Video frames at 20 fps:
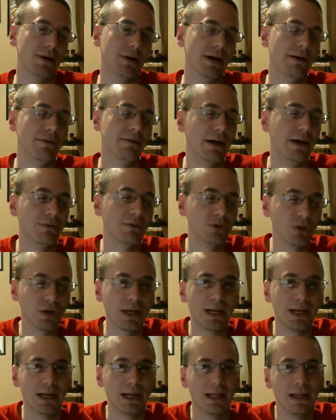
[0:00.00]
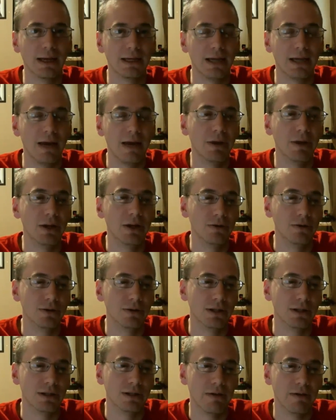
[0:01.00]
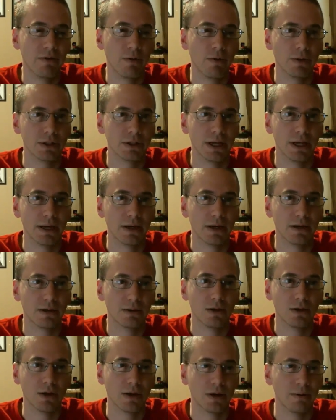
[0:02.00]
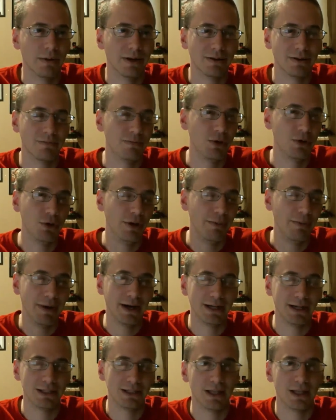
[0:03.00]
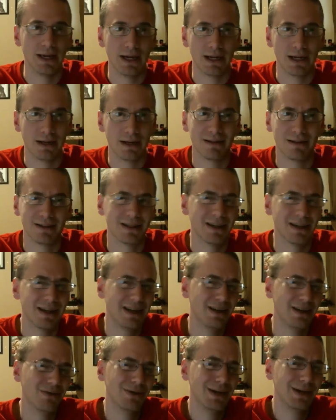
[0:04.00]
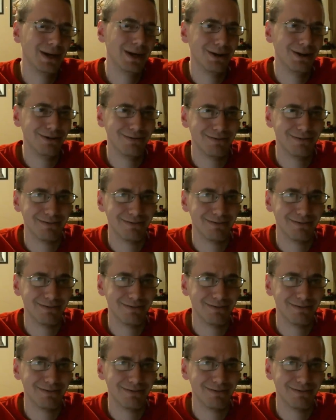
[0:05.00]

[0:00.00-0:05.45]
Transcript: I was looking at like gaming news and everyone's like talking about PewDiePie's thing, and I was like, I don't care.